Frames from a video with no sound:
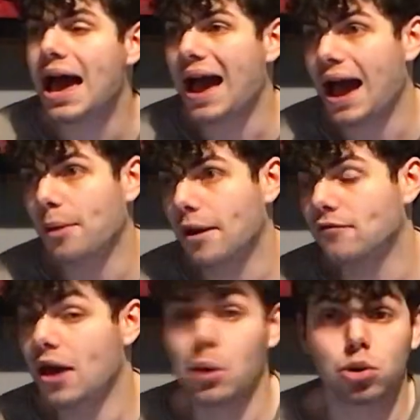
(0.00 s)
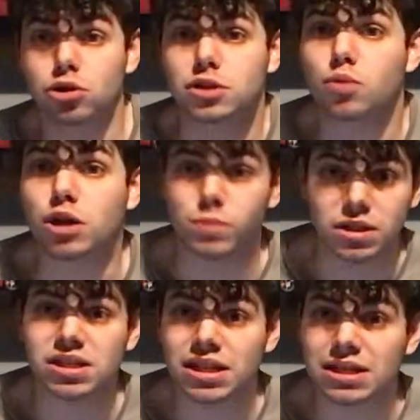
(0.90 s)
However, it would not surprise me to
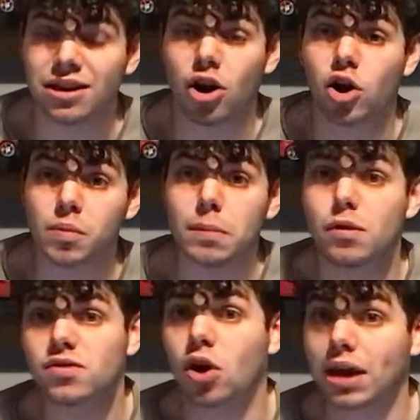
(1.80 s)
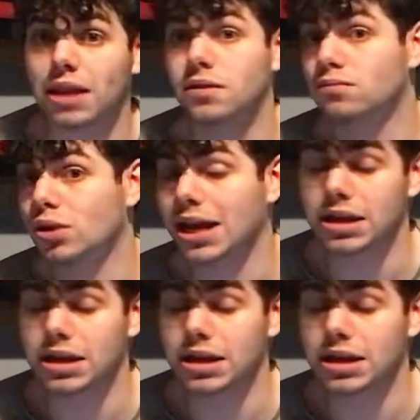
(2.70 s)
see Ten Hag be moved on and then bring in